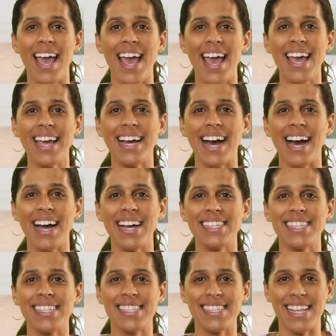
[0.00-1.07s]
Hey
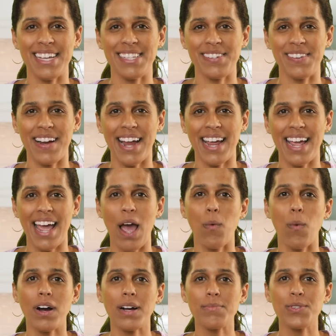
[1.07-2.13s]
guys, it's Desiree and
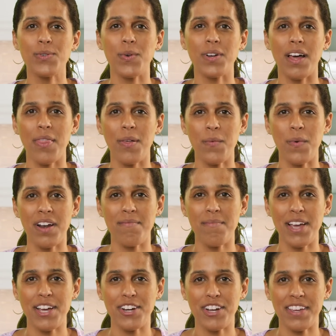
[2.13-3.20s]
welcome to another one of my
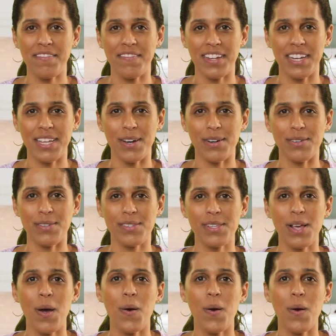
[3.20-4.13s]
cooking videos